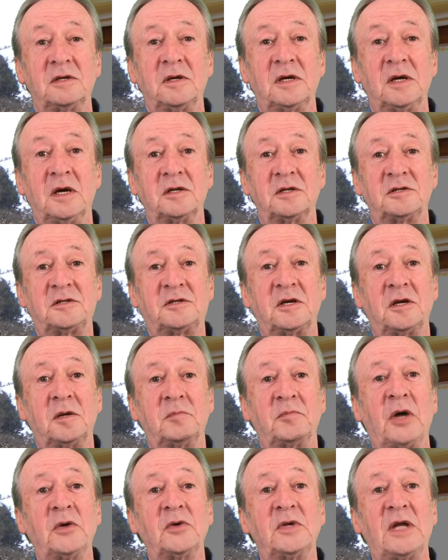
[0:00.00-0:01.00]
at
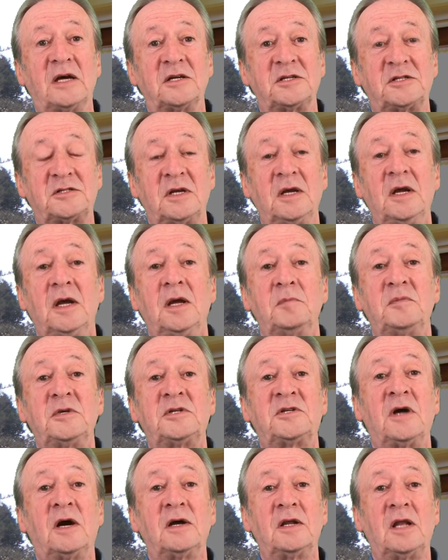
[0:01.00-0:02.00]
Bowness,
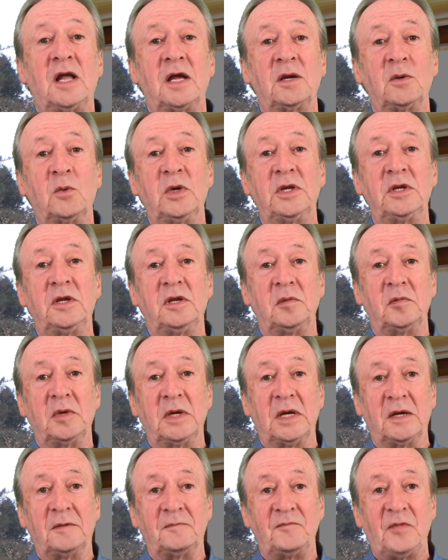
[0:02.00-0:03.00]
beside Lake
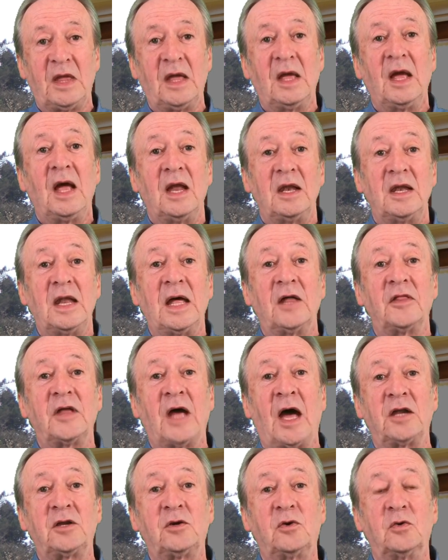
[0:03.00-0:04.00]
Windermere, now the
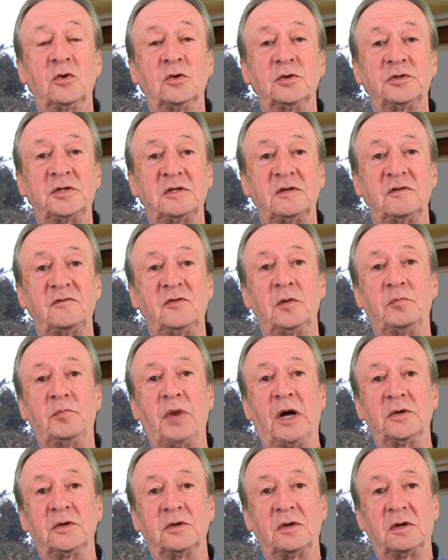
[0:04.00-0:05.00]
headquarters of the
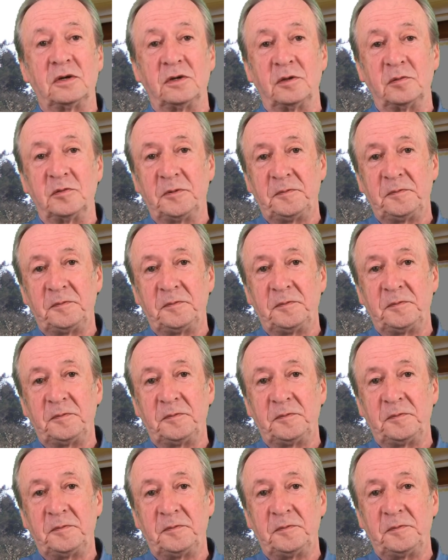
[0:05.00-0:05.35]
Boat Club.